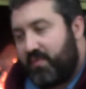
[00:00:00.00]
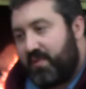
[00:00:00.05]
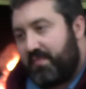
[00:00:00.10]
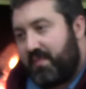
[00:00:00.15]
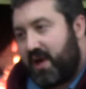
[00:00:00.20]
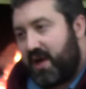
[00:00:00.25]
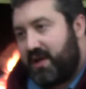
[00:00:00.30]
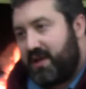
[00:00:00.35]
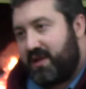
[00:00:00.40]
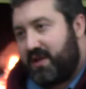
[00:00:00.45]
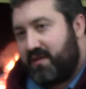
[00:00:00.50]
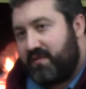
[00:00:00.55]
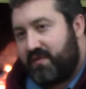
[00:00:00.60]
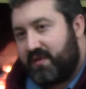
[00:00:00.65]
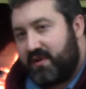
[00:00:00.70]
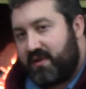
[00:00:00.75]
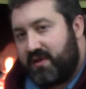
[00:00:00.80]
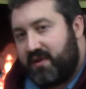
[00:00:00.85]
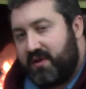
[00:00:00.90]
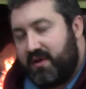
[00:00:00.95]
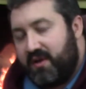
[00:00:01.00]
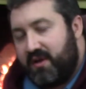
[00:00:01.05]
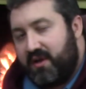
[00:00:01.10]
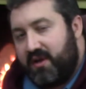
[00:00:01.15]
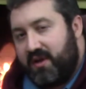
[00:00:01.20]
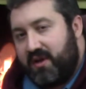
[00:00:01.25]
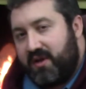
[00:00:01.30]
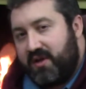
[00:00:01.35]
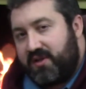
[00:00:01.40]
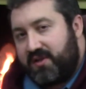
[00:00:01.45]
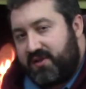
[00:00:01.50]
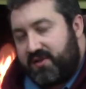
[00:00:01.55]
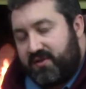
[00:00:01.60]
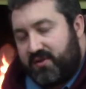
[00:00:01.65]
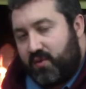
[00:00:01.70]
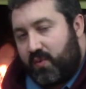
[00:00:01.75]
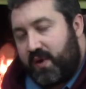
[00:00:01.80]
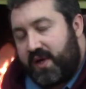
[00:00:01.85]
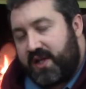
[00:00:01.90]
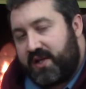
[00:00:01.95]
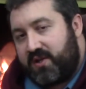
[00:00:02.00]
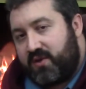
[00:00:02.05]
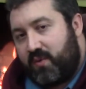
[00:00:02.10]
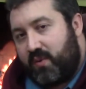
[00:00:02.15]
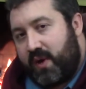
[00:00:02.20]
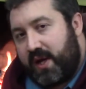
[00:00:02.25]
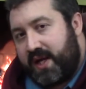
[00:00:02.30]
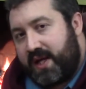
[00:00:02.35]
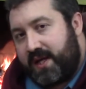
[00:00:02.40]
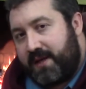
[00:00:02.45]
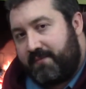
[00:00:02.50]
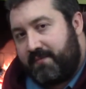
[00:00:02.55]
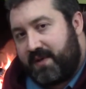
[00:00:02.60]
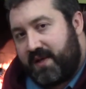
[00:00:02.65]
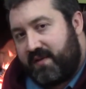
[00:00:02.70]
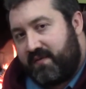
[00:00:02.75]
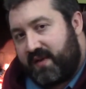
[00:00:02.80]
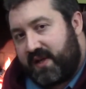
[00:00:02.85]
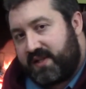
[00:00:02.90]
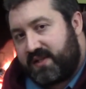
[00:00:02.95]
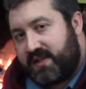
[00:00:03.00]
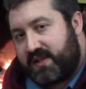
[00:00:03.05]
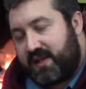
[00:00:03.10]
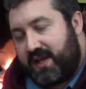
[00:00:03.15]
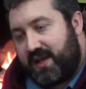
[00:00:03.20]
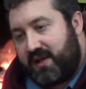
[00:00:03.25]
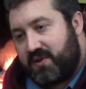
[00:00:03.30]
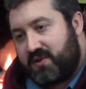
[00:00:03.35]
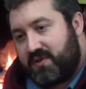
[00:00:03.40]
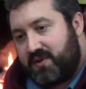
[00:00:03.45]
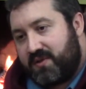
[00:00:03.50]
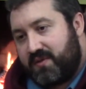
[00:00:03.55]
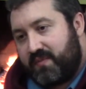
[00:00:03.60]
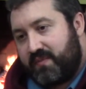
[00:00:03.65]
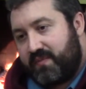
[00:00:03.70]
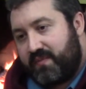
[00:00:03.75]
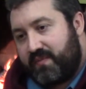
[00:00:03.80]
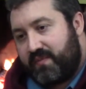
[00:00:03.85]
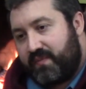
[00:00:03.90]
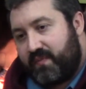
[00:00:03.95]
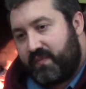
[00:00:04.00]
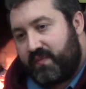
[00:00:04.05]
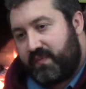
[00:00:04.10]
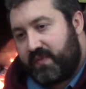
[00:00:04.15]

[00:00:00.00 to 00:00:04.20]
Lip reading: And I'm reminded of a 2020 investigation.